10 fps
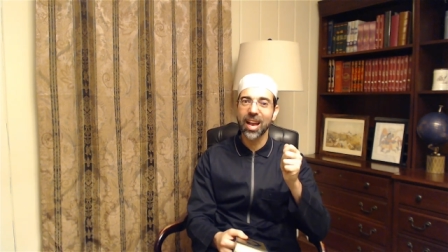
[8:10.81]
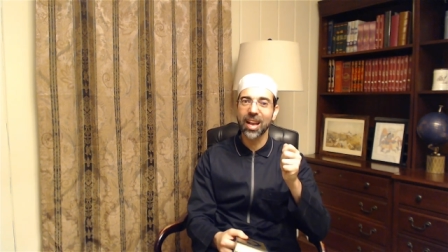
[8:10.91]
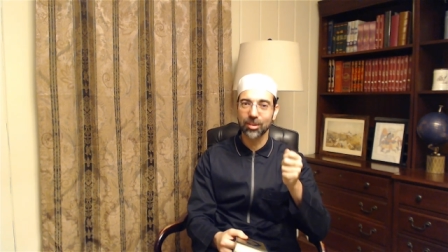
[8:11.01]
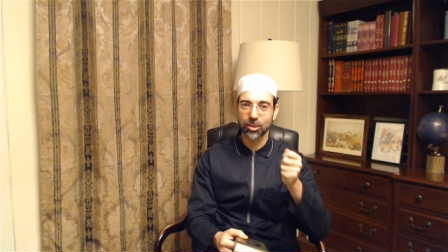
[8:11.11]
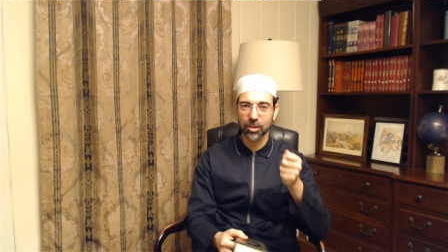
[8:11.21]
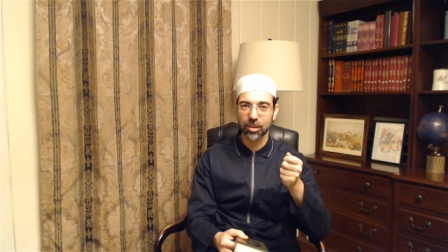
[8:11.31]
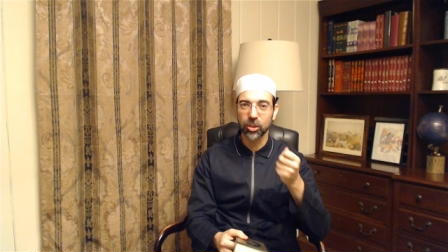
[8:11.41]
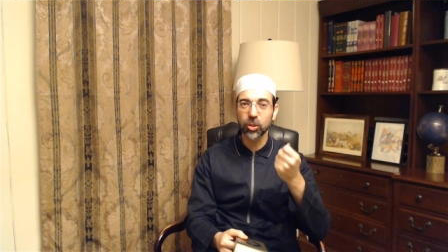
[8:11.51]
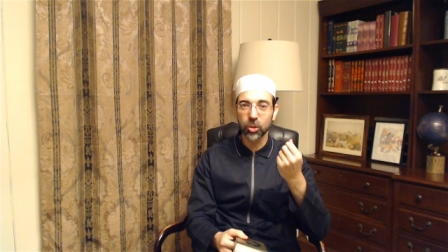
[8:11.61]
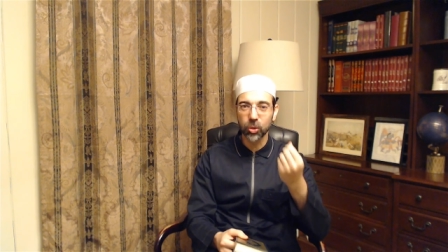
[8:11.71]
answered,
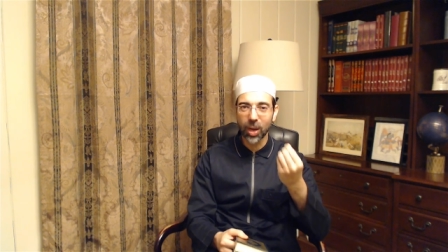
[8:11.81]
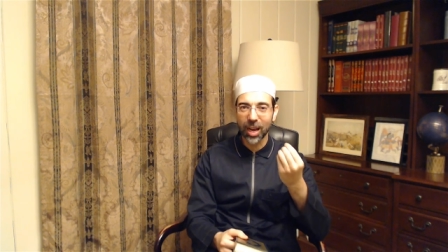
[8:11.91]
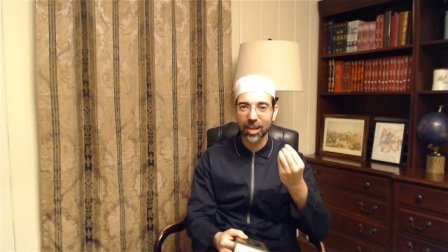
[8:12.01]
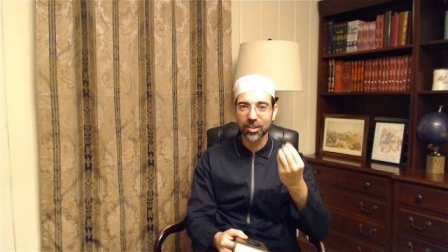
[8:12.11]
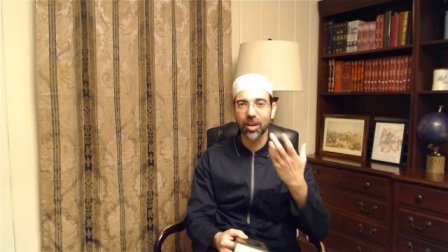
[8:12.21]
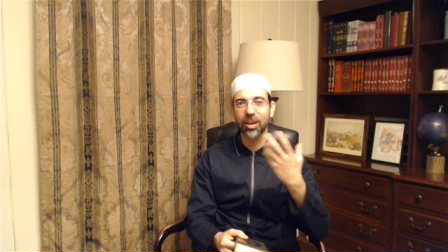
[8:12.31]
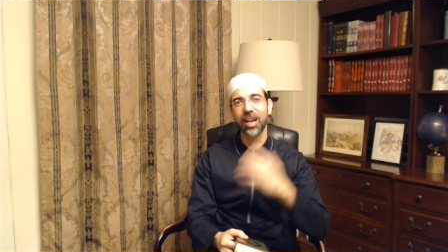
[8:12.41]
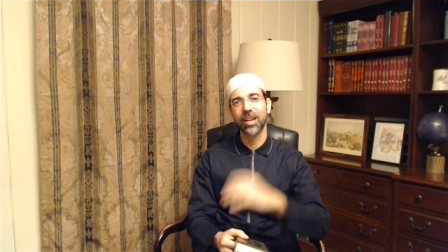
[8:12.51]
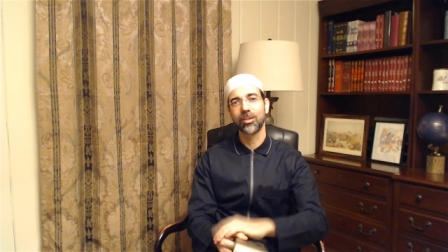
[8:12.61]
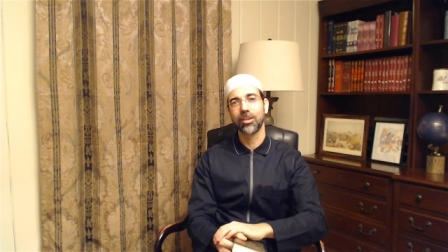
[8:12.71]
your du'as are
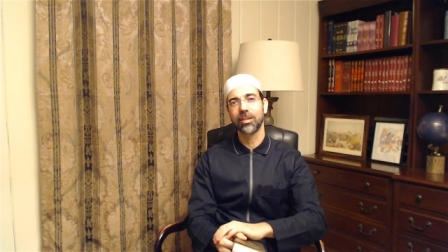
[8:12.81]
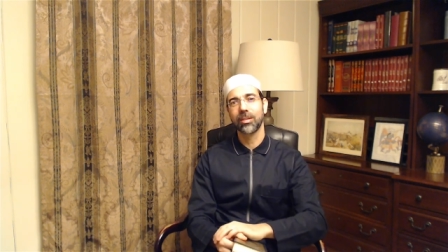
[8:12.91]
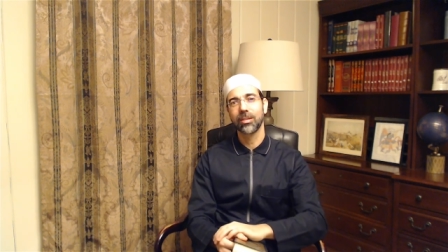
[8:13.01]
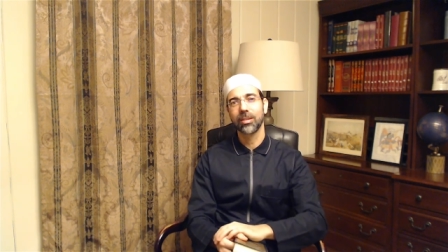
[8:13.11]
answered.